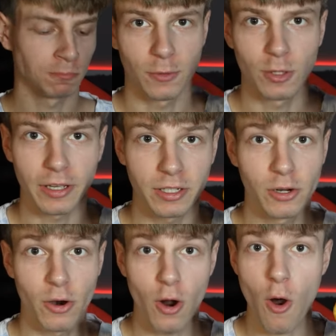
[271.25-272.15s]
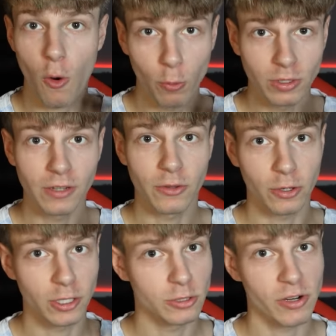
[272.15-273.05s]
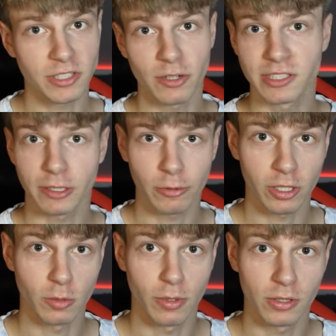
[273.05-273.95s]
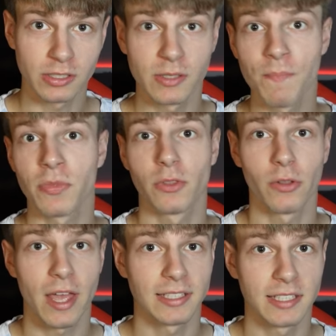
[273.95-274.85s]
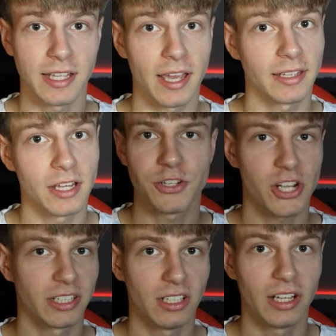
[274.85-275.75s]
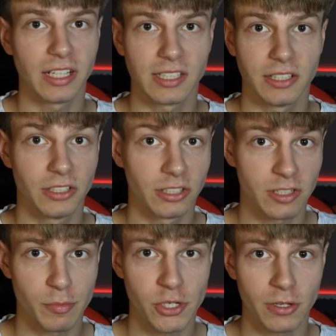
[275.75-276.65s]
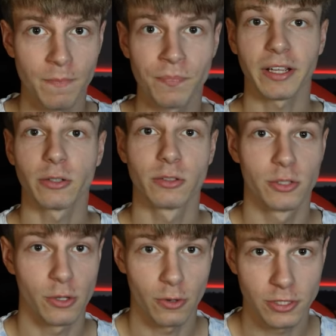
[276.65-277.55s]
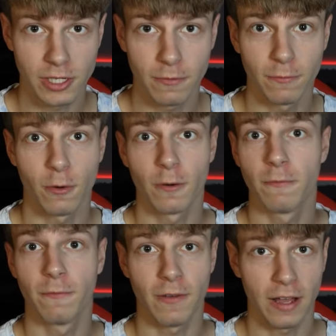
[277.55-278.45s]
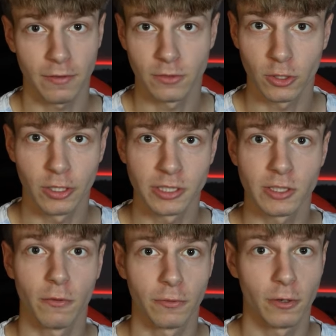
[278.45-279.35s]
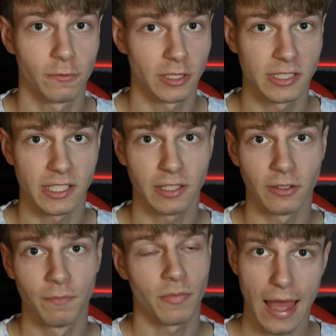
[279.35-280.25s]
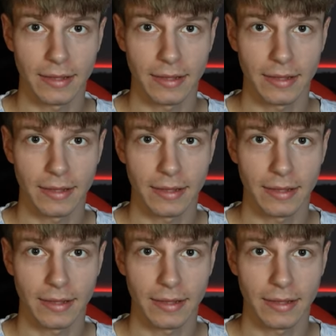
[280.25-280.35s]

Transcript: If you'd like your own Tokyo Treats or Sakurako box, don't hesitate and check the links in the description. Use my code Jyooji for $5 off your first deal.